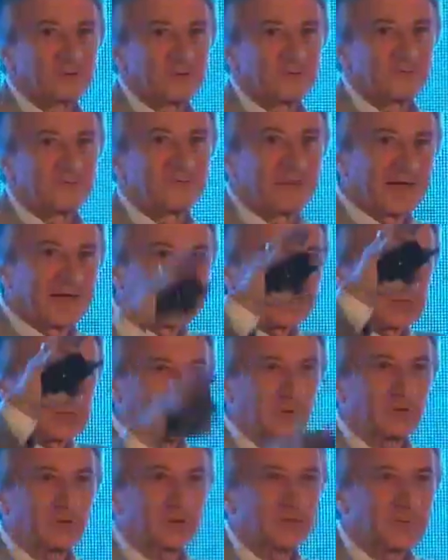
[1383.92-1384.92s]
of
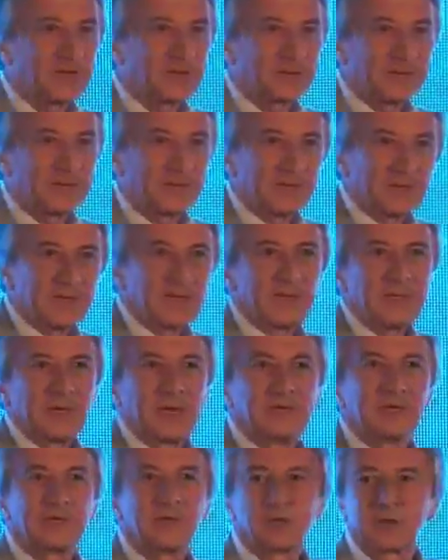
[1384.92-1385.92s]
unexposed people,
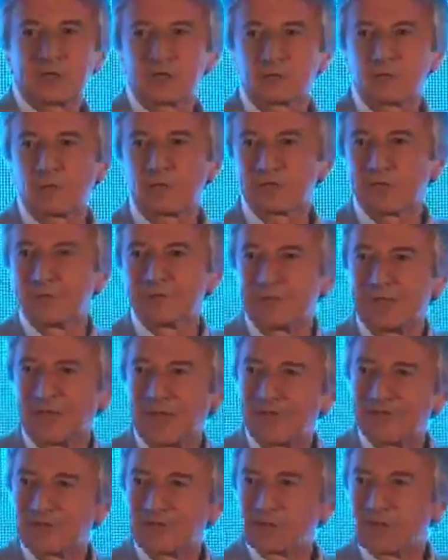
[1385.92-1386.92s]
and look at what their
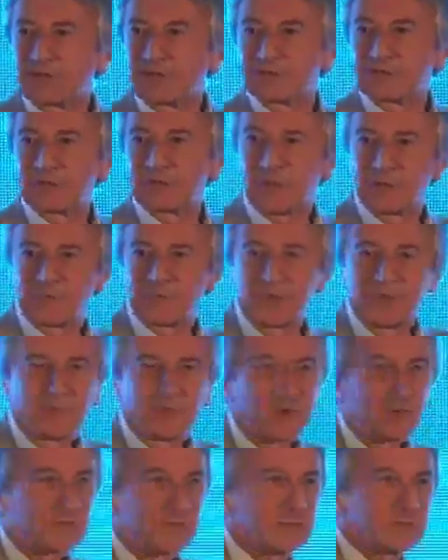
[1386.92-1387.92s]
behavior changes are
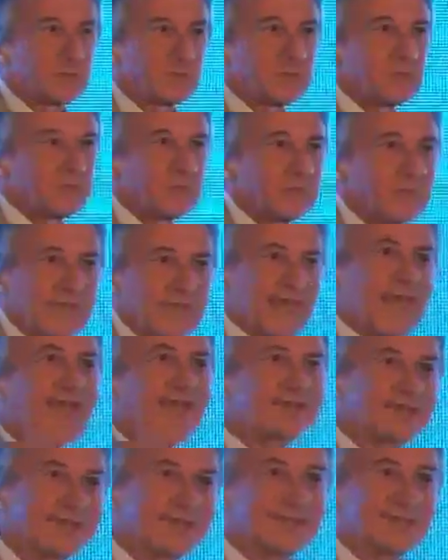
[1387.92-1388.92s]
pre-post.
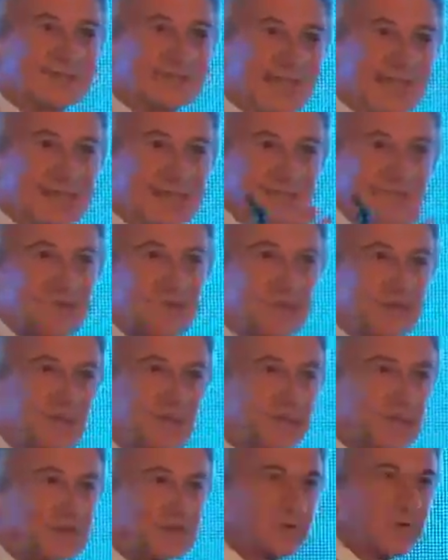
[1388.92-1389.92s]
Classic test
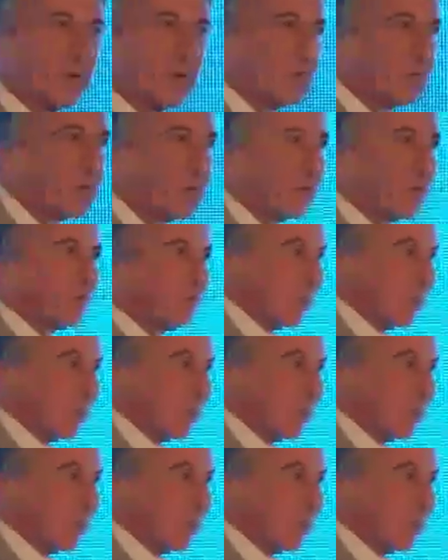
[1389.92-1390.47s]
versus control